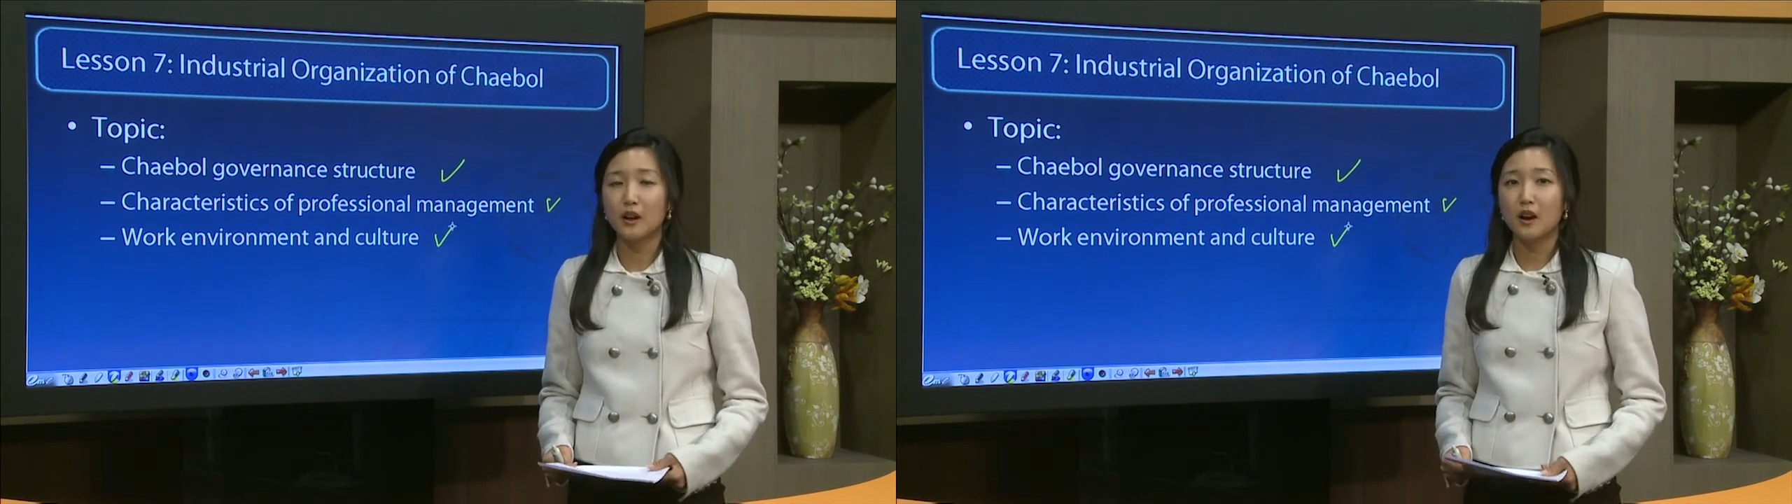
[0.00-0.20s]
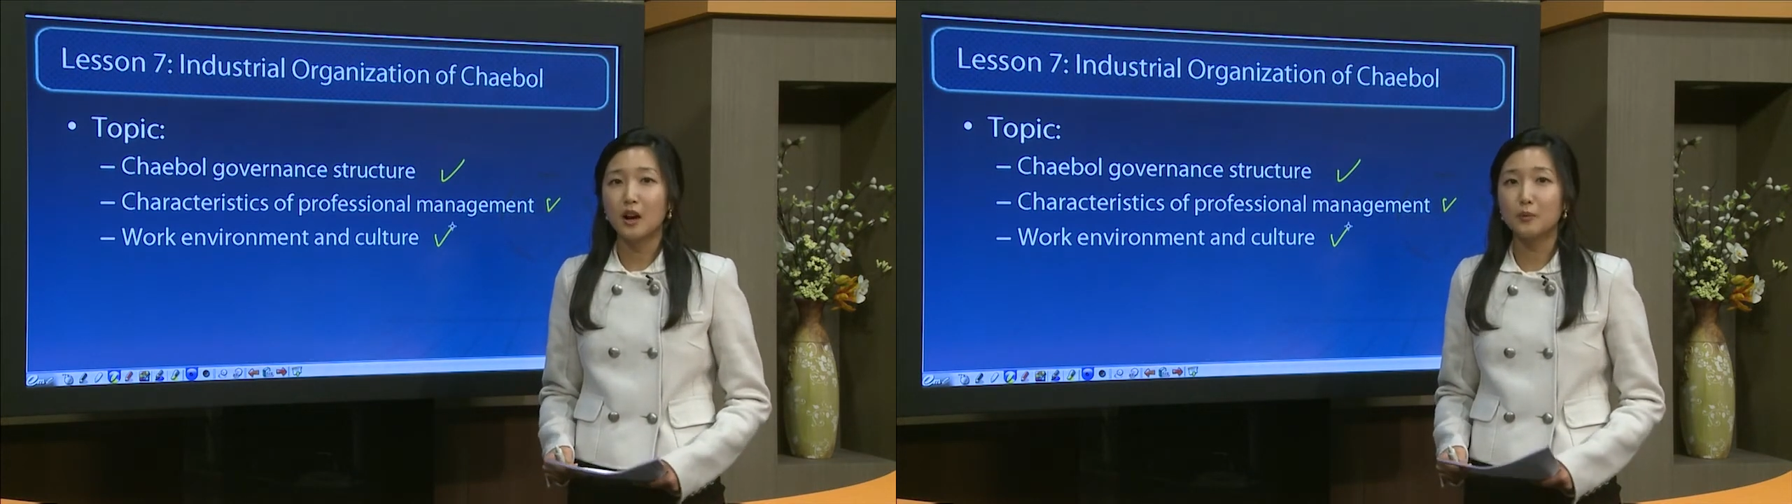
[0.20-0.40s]

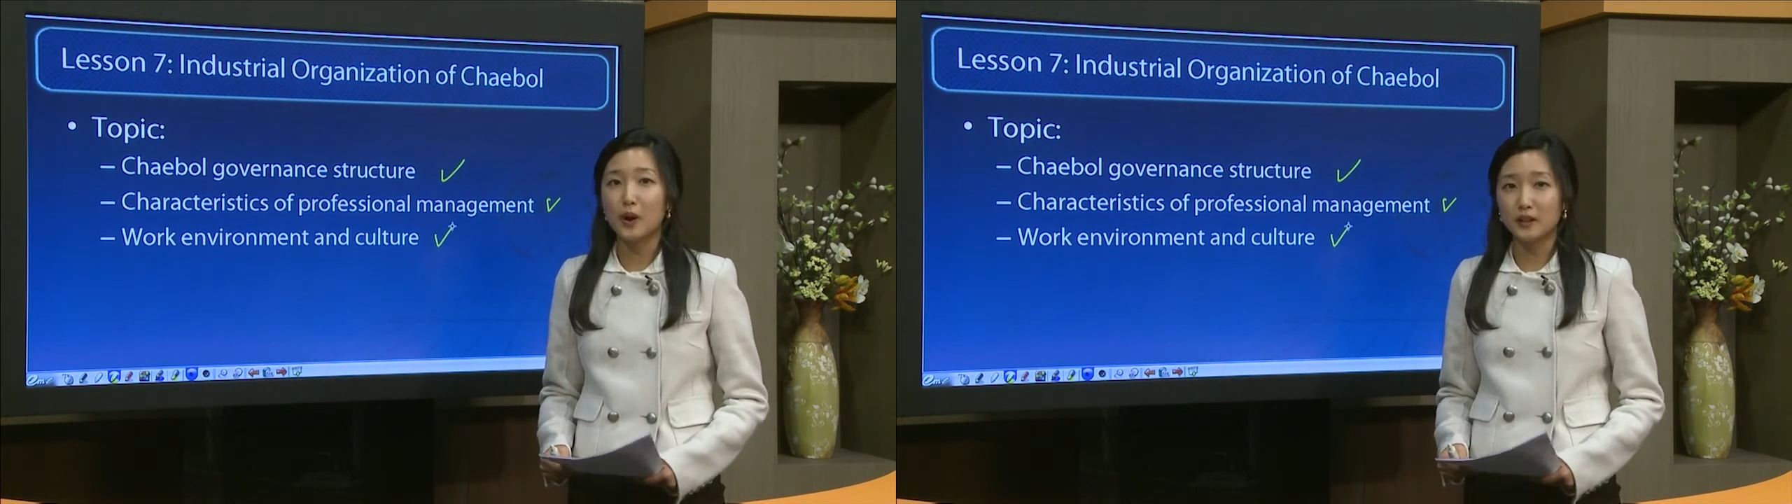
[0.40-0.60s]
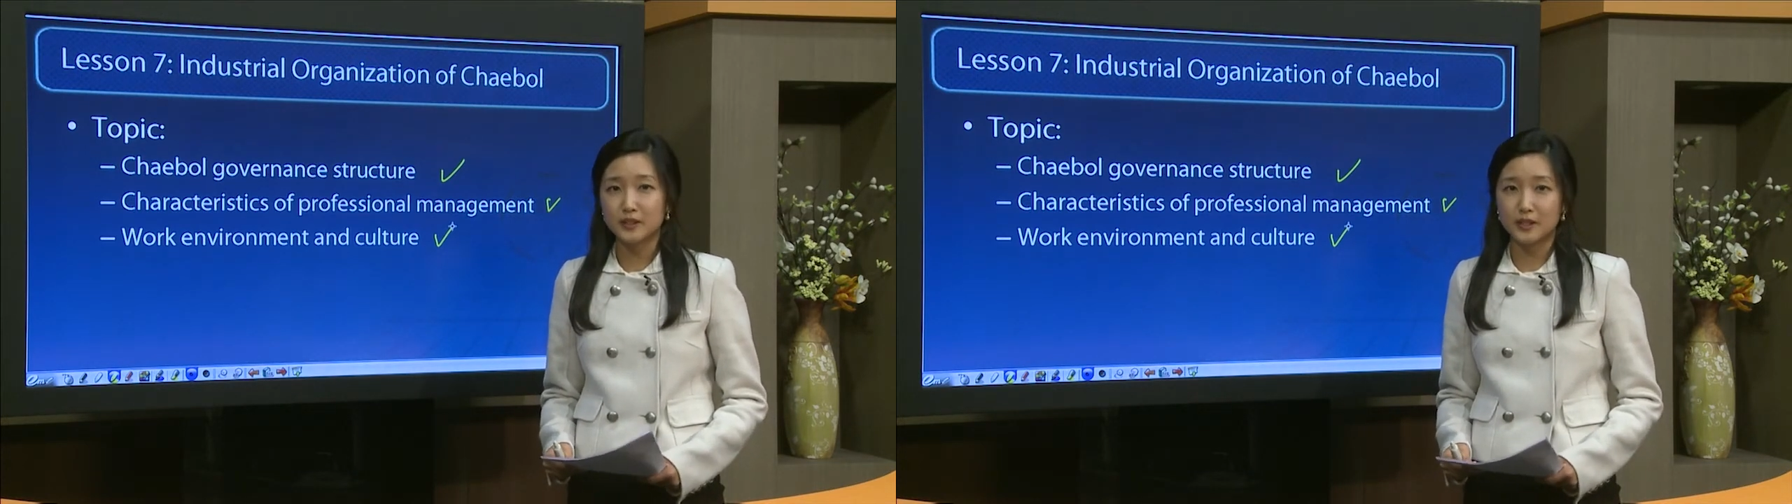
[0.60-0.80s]
are
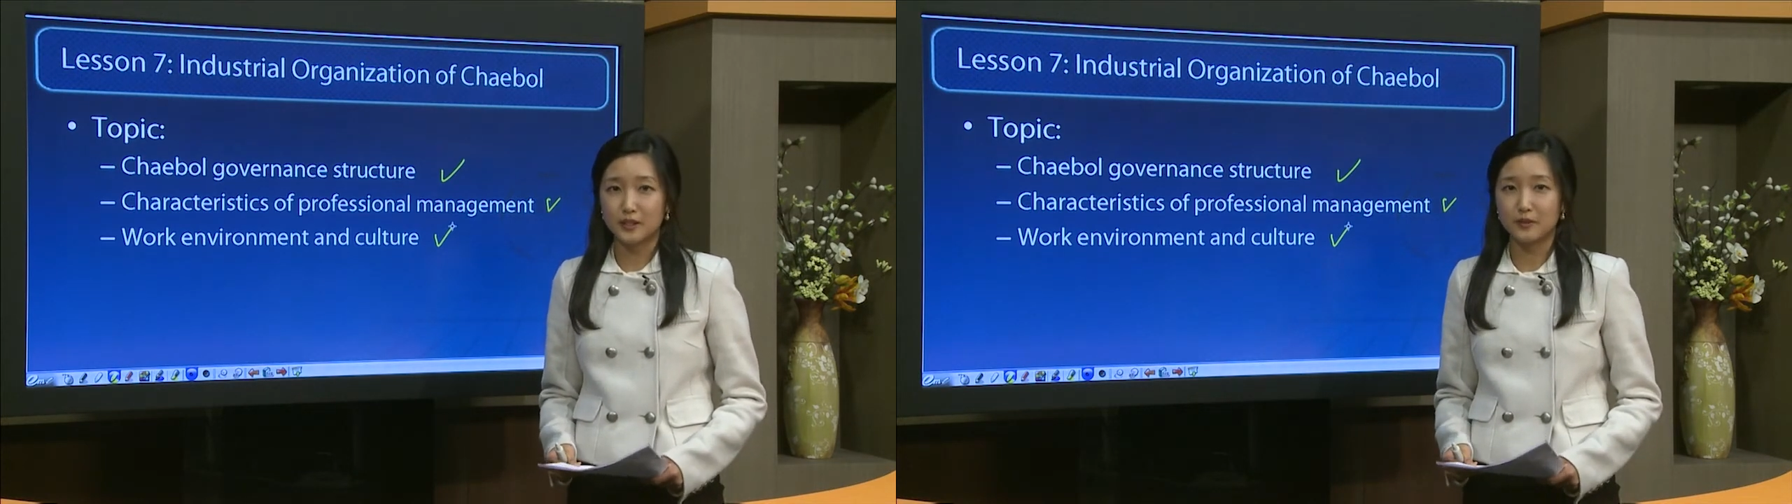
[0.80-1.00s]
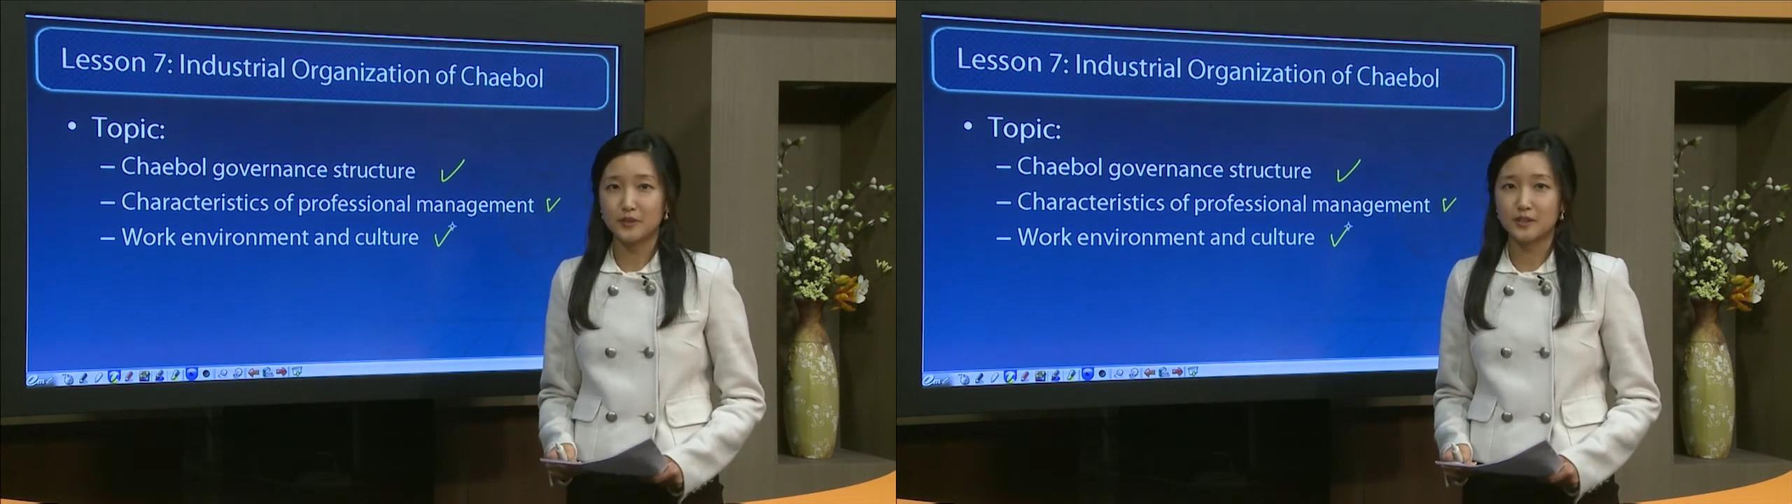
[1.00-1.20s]

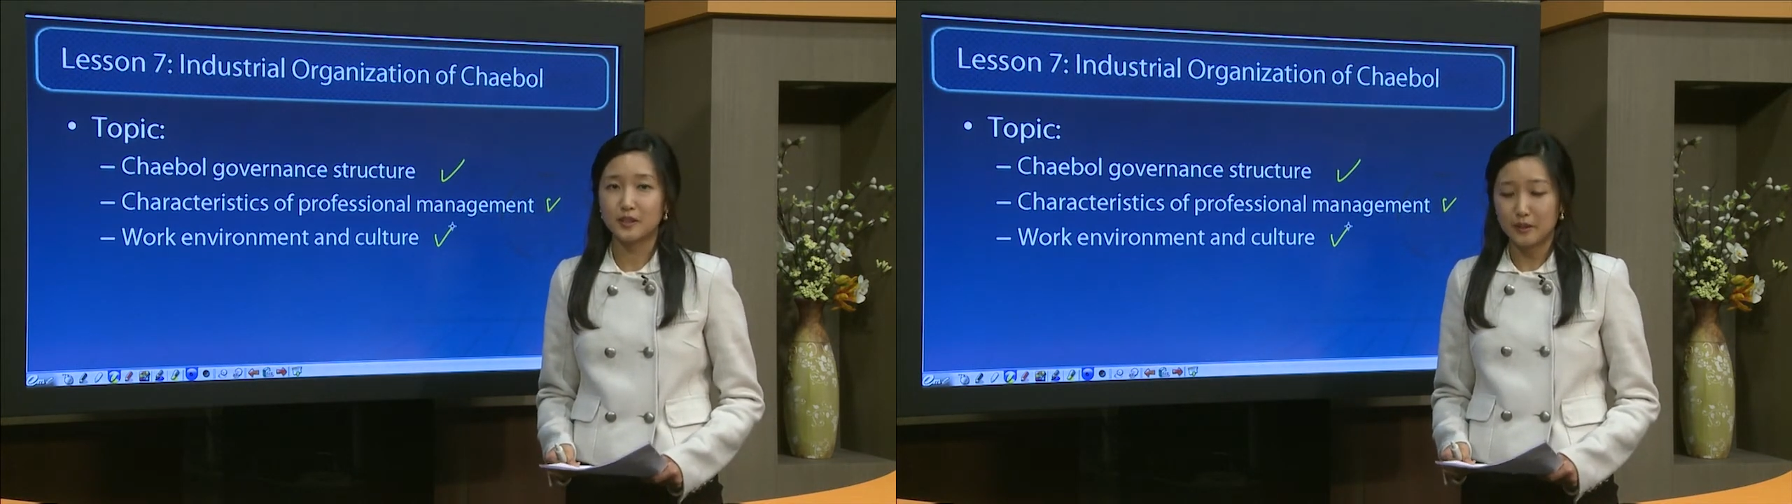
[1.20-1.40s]
relatives.